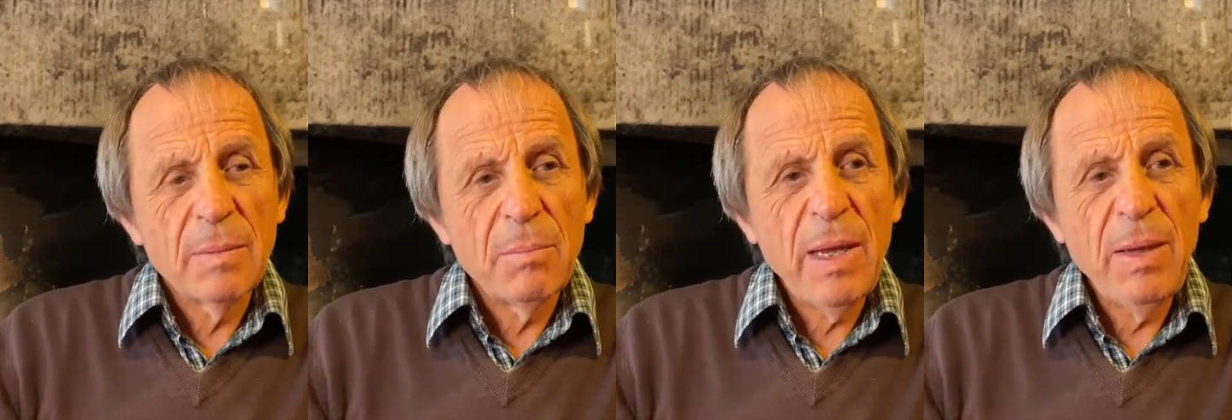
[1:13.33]

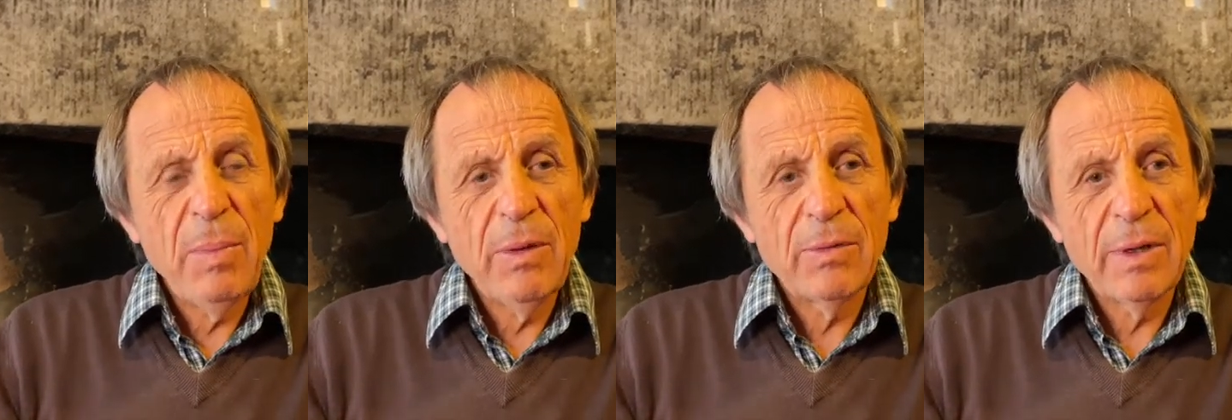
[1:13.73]

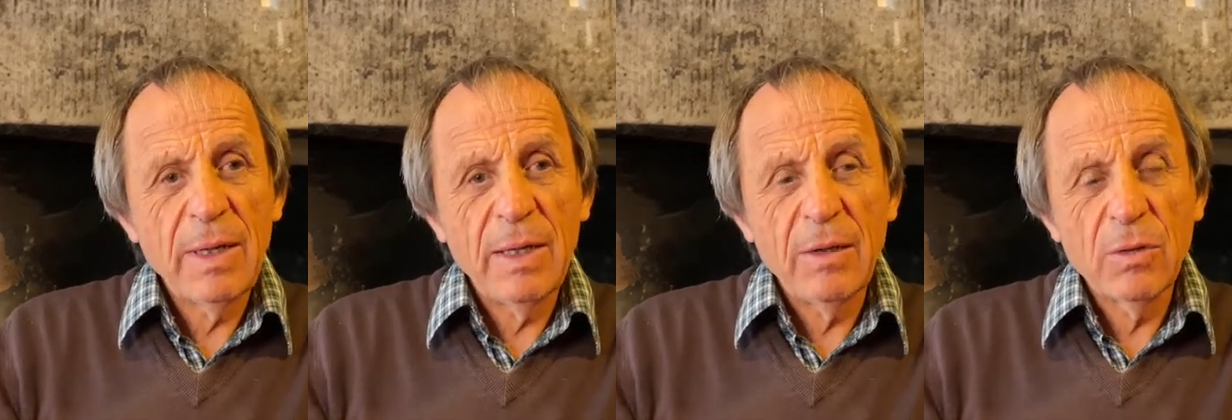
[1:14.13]
maybe
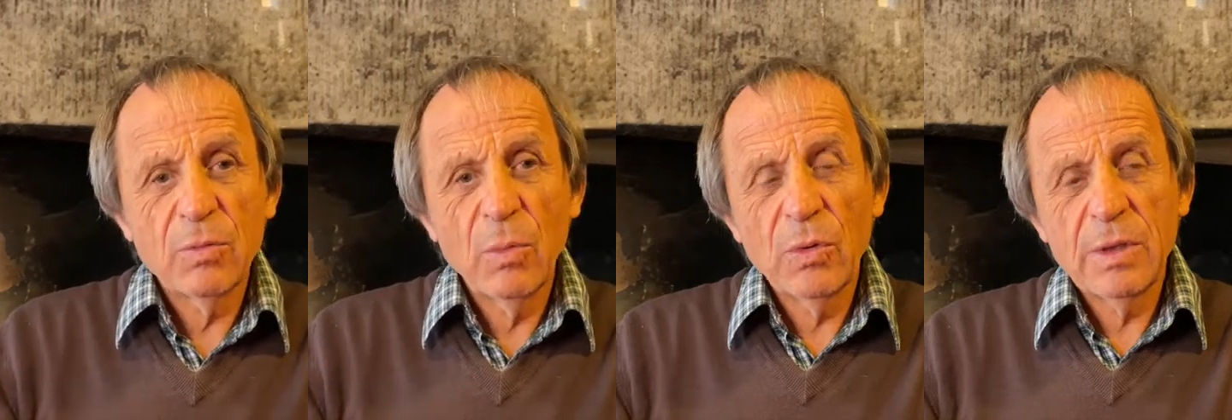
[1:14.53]
3,
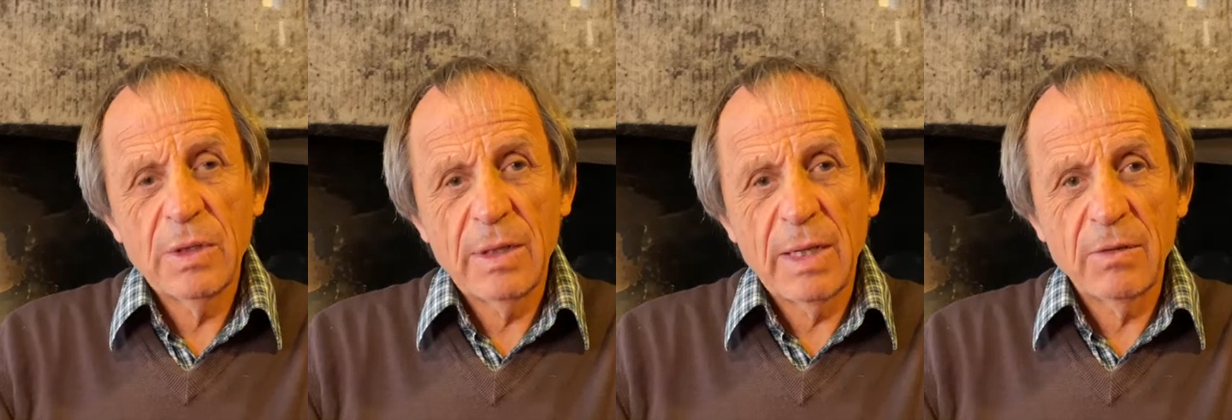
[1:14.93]
not more
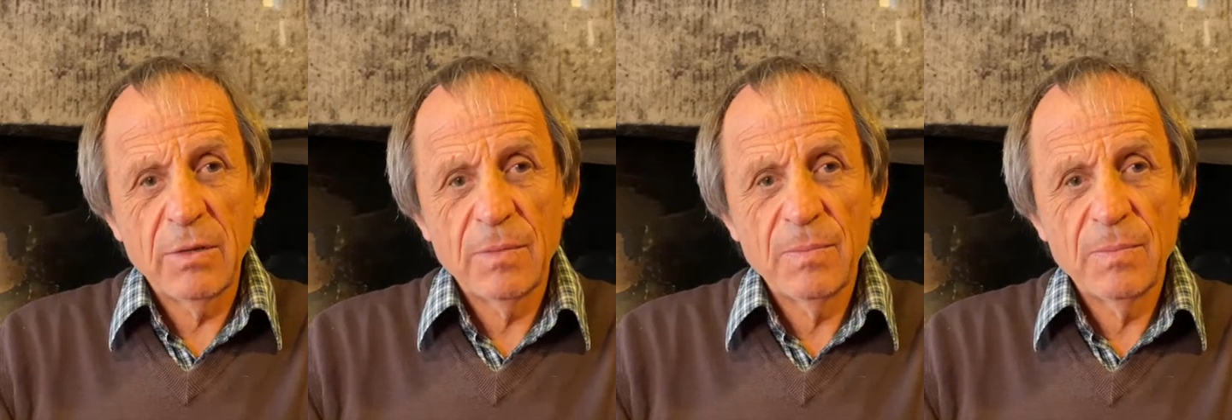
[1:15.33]
than that.